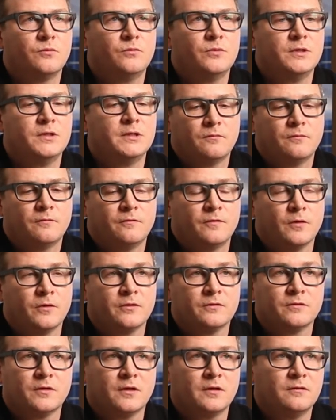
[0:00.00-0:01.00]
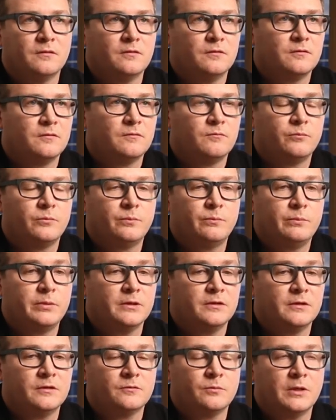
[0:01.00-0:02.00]
We focus on
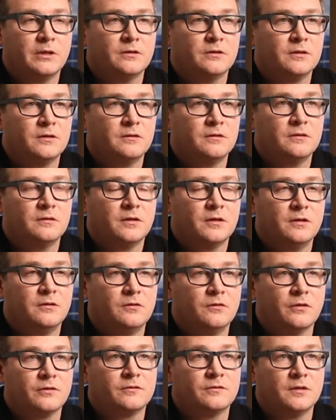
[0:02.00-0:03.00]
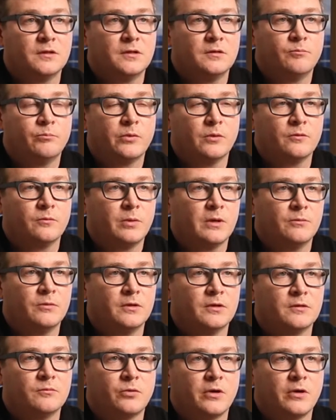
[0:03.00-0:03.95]
buildings mainly in New York City, both public,